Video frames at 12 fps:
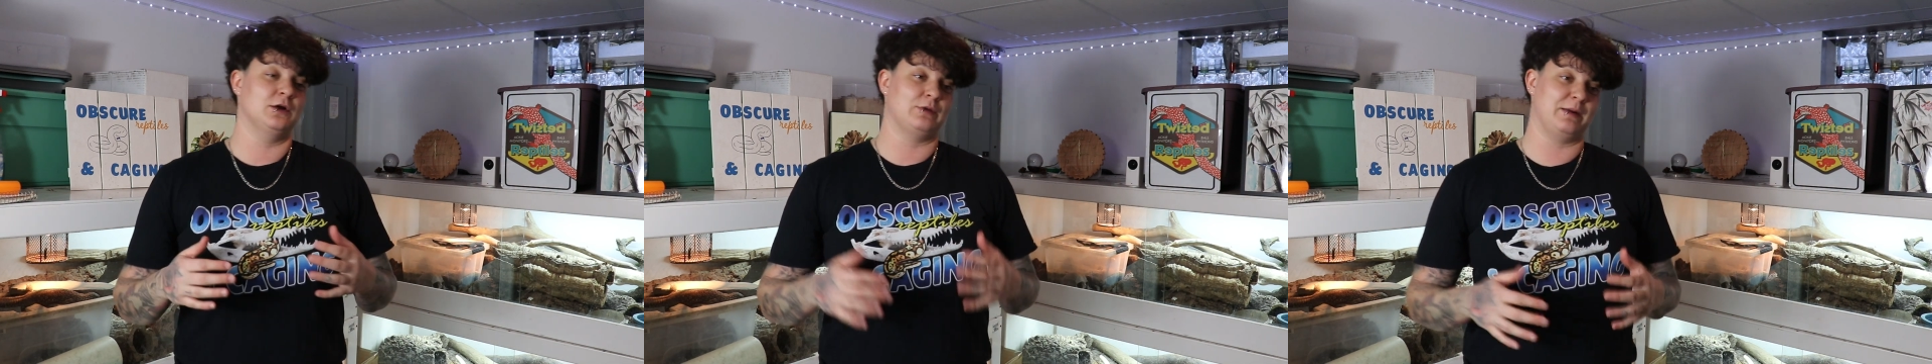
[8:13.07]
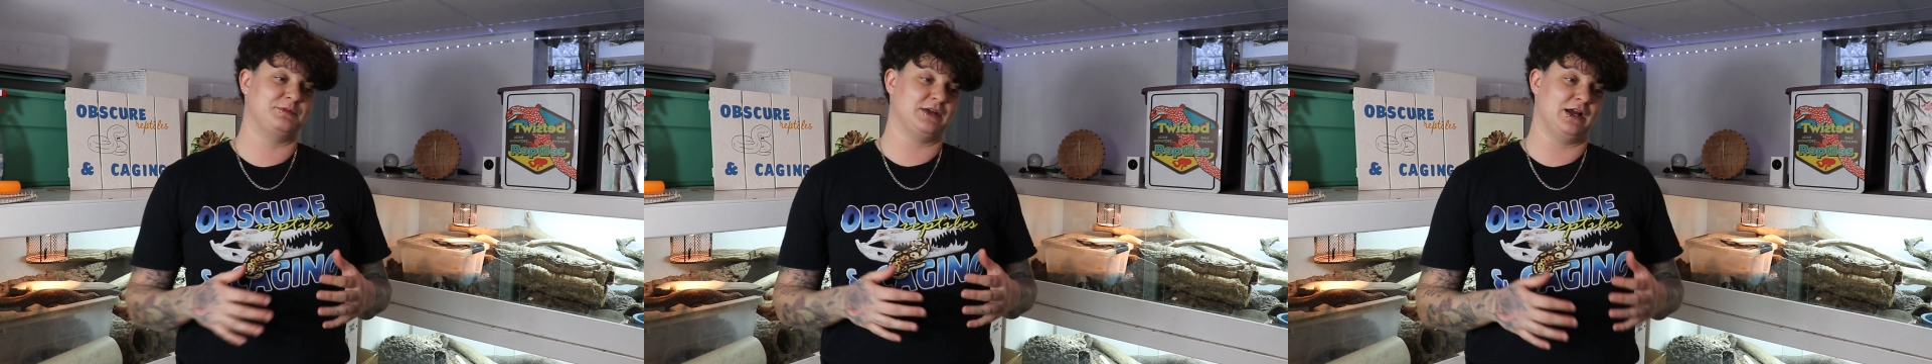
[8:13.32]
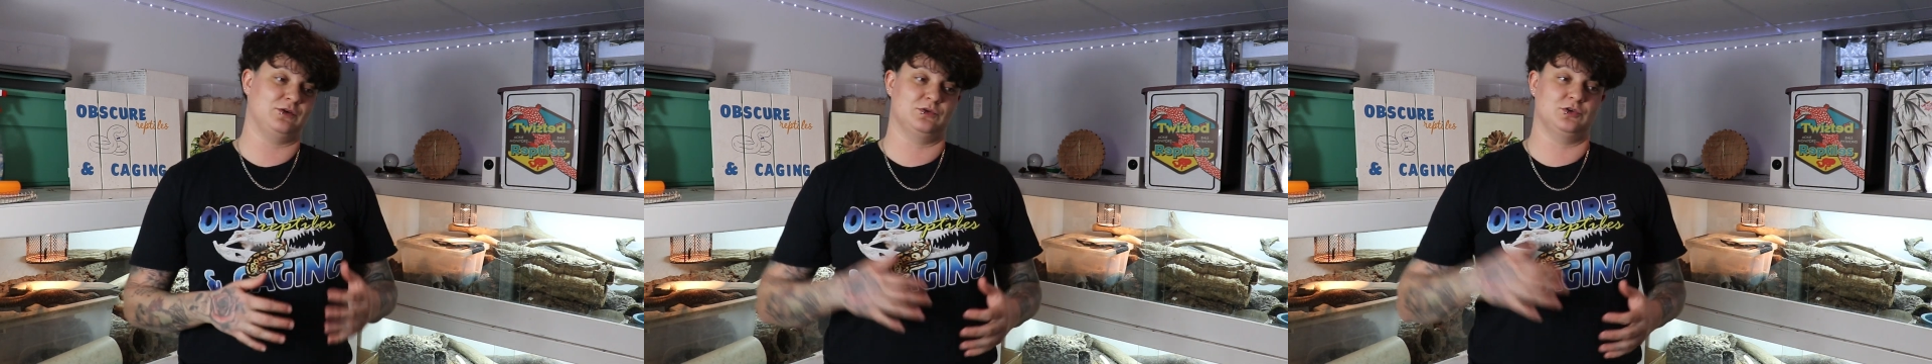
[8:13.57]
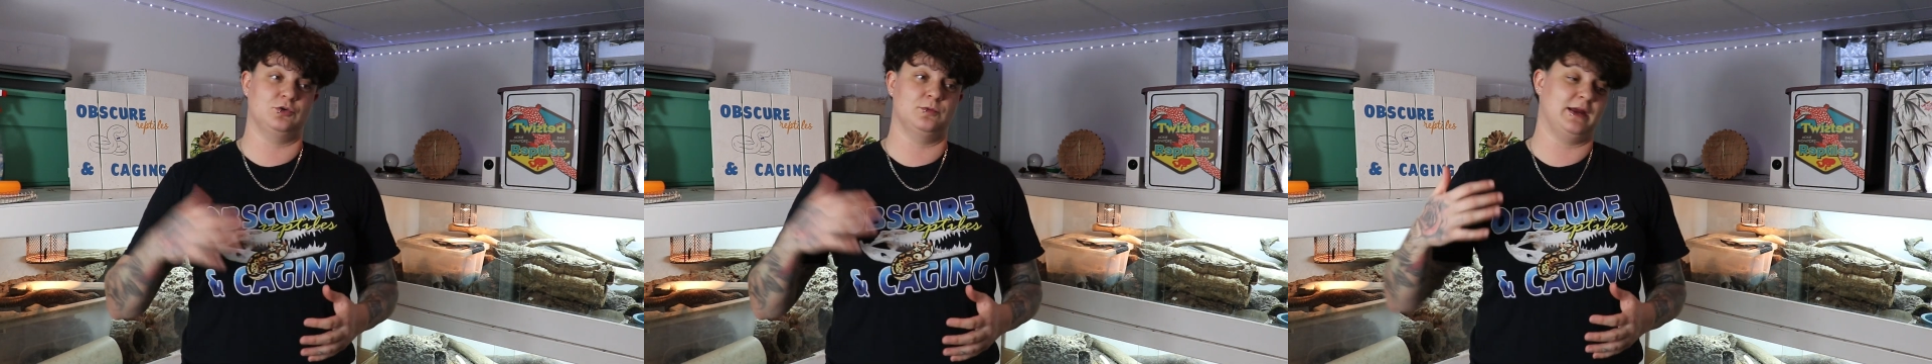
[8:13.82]
reptile
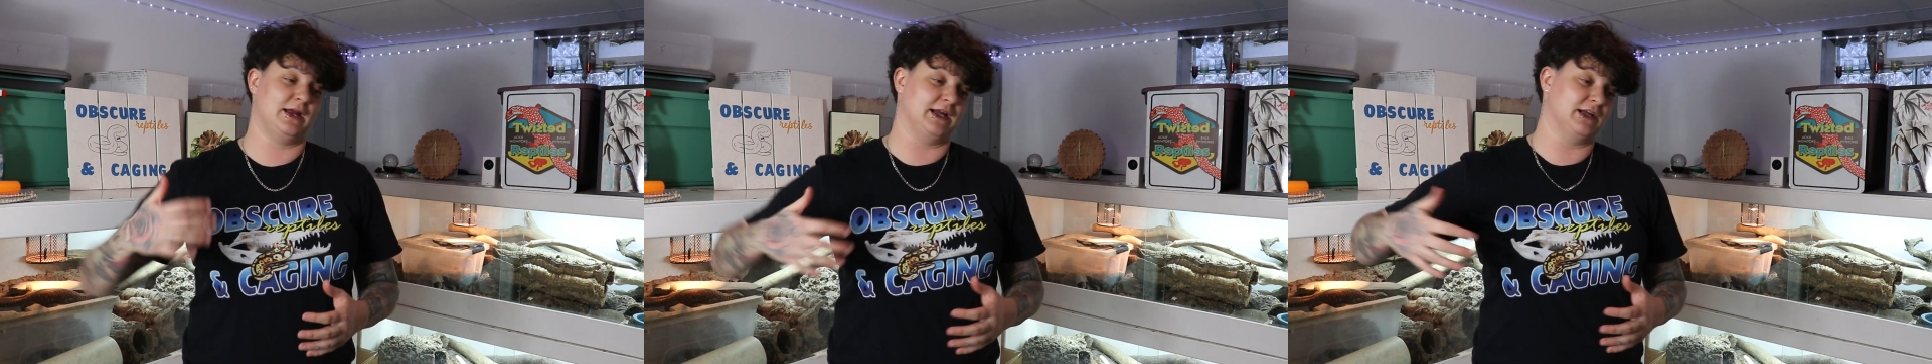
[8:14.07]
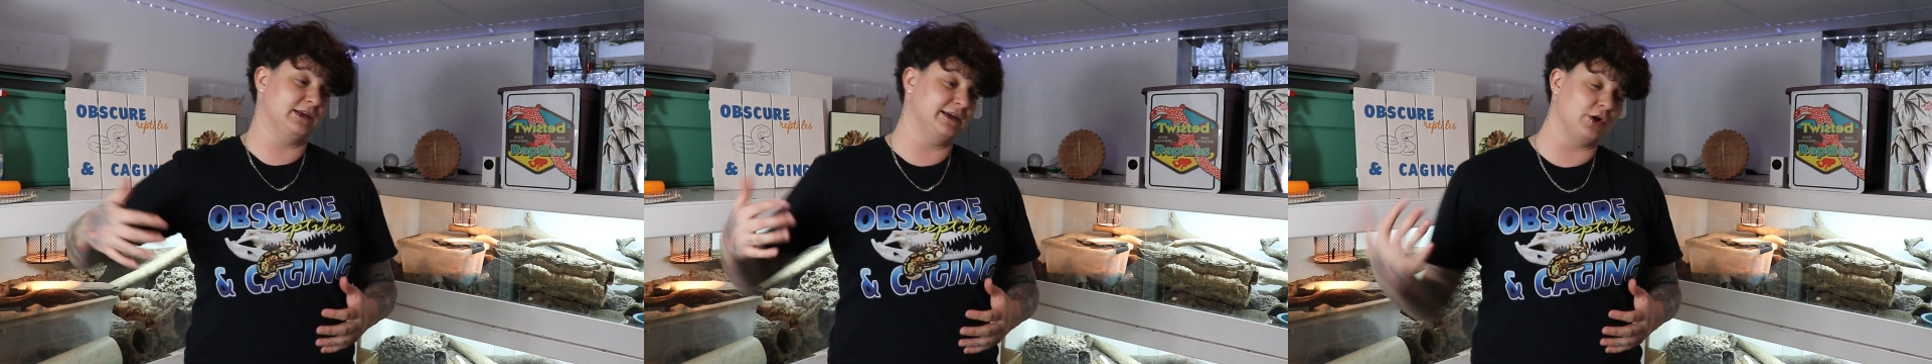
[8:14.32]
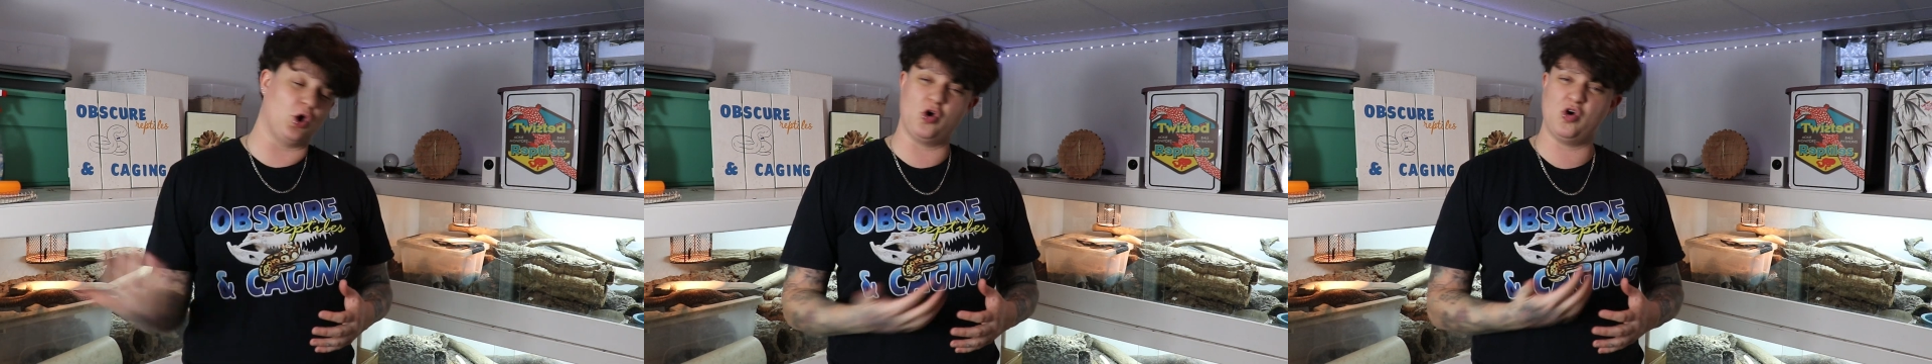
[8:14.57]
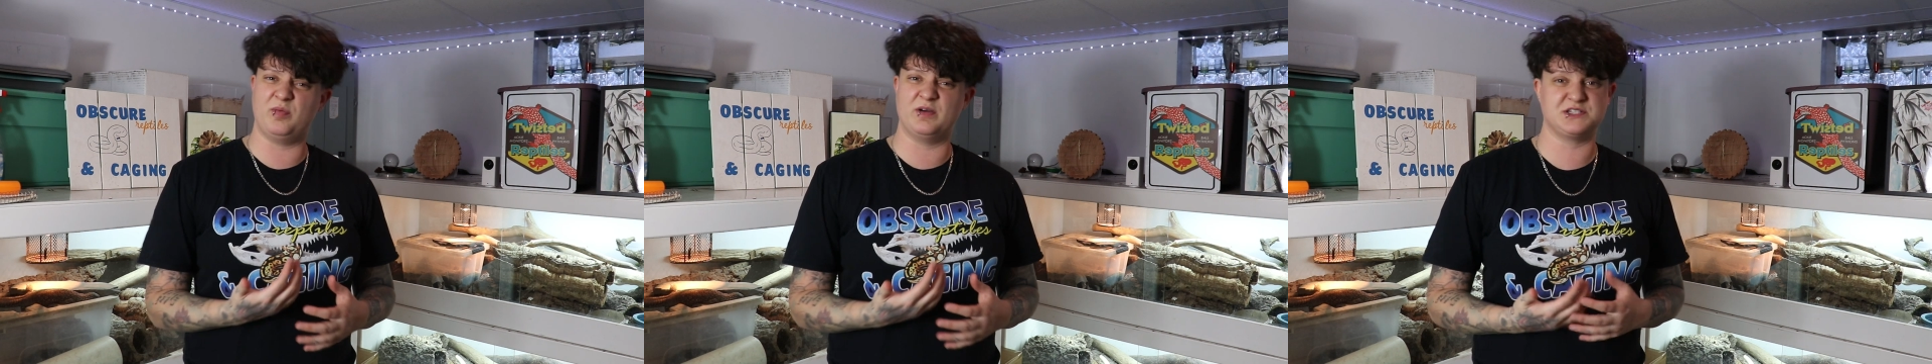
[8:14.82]
room, and clean a
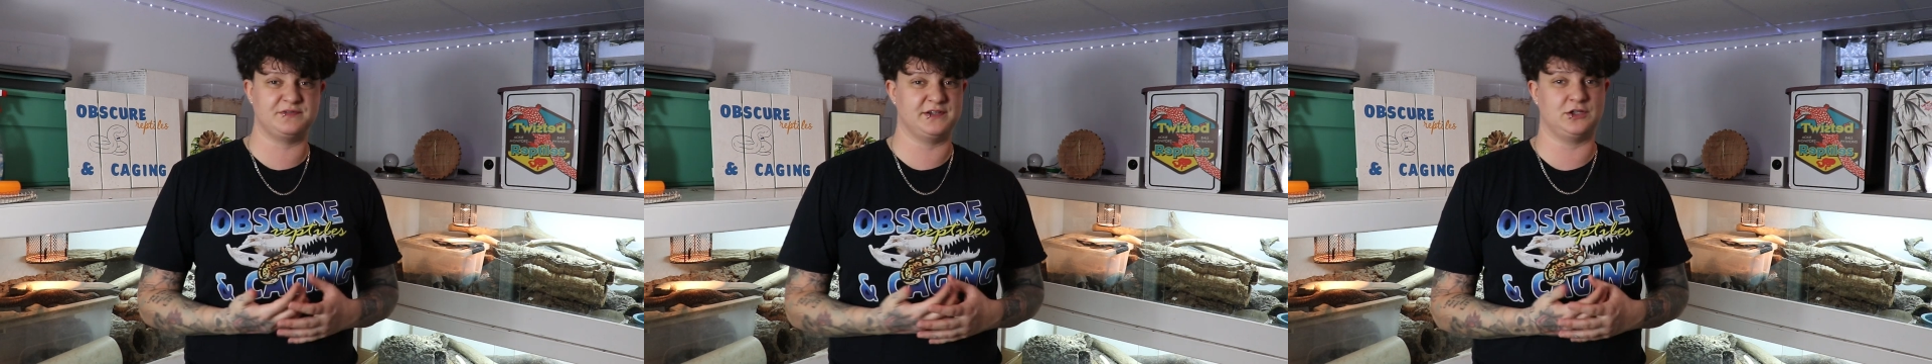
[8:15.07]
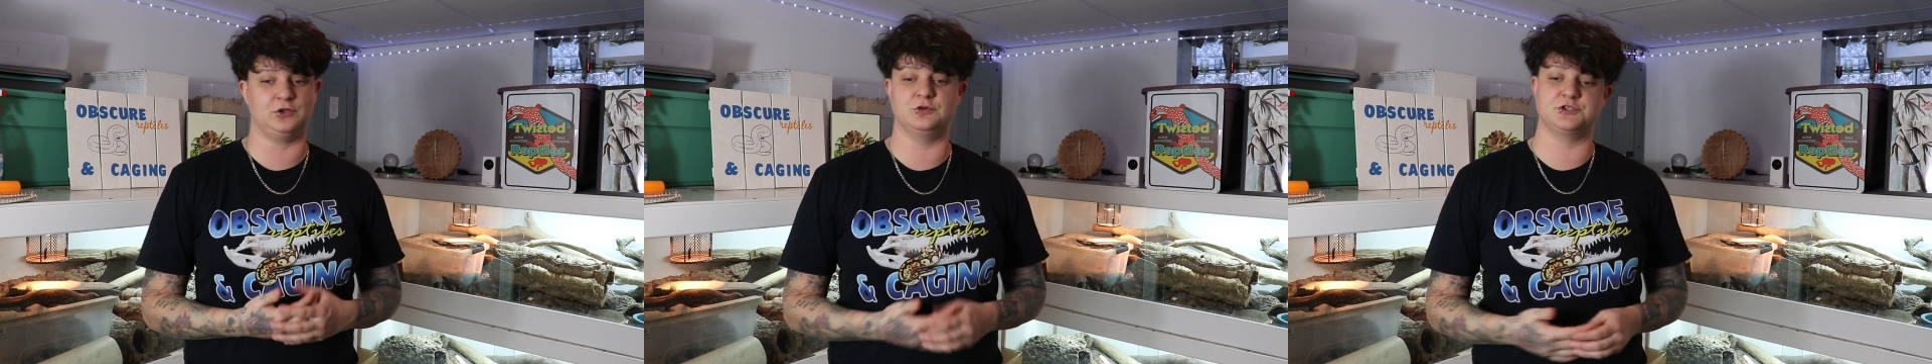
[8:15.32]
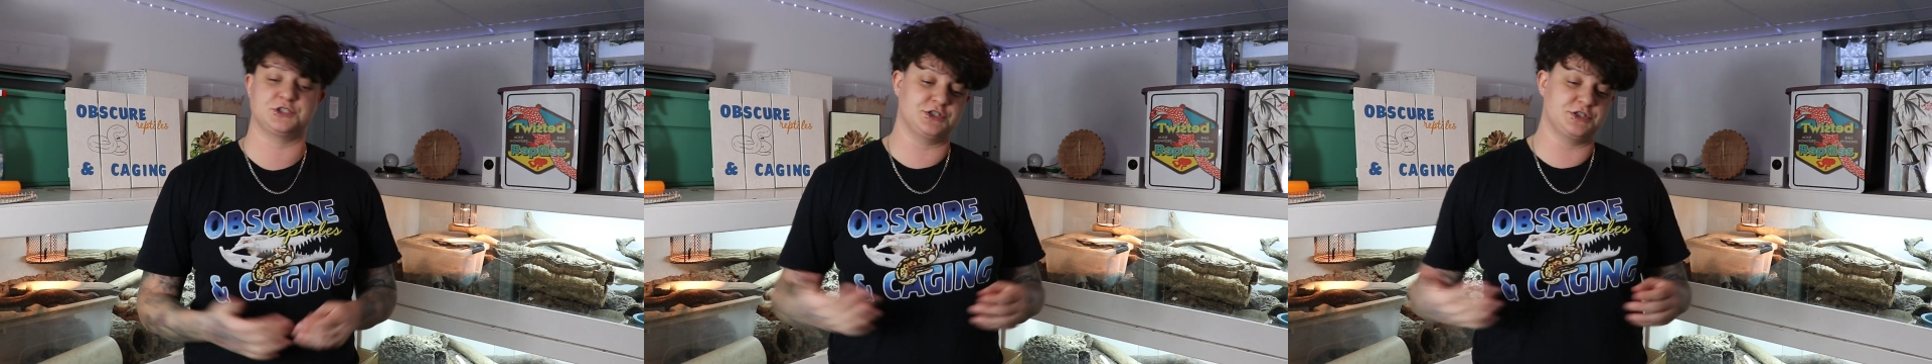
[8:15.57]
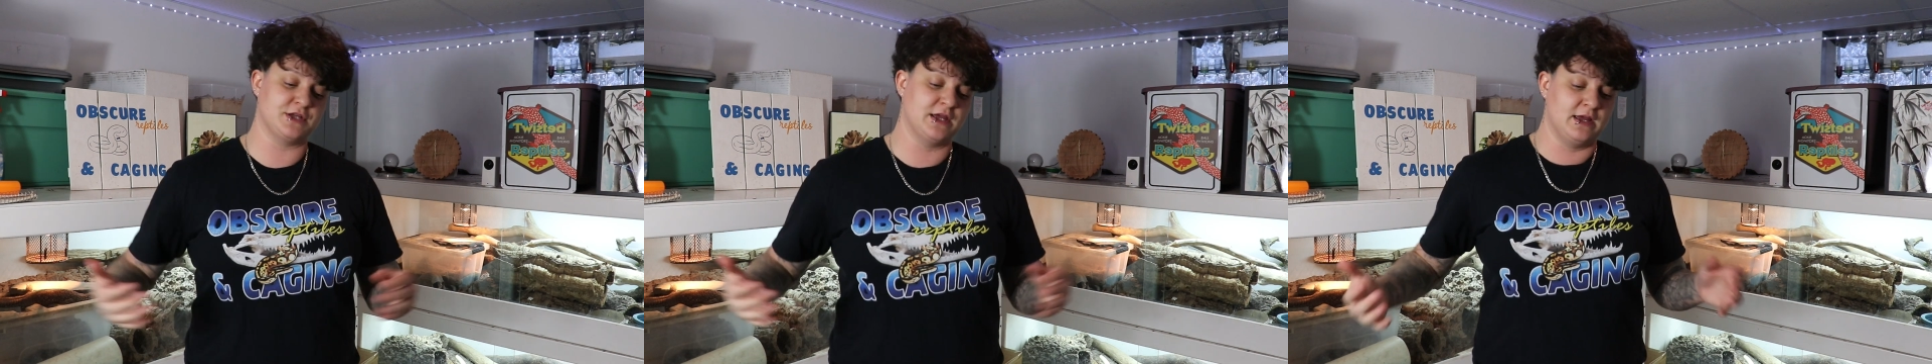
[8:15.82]
whole bunch of
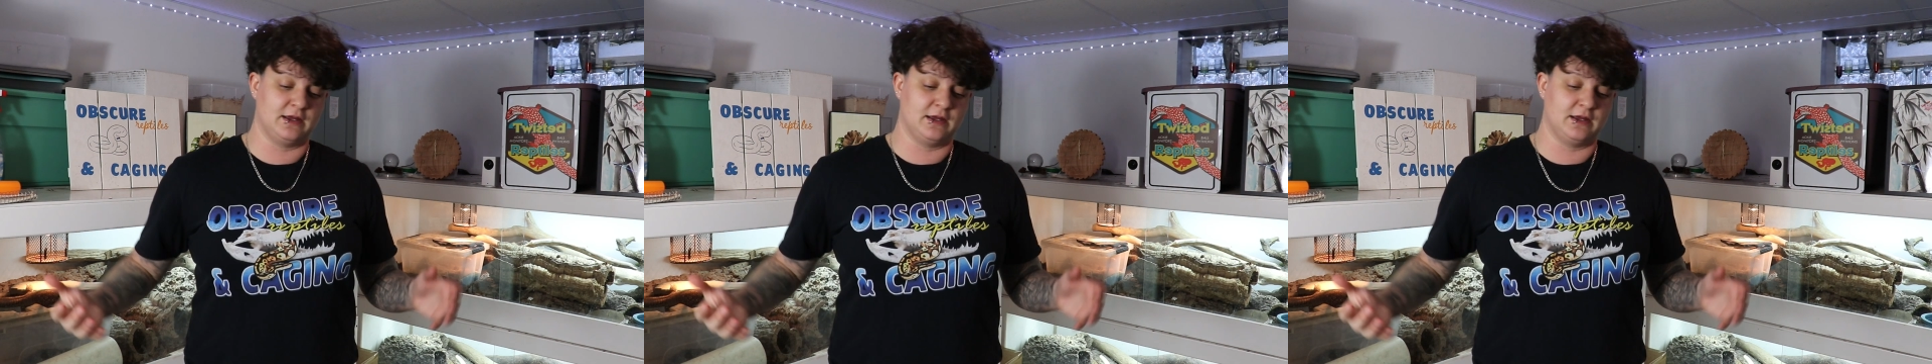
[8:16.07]
enclosures,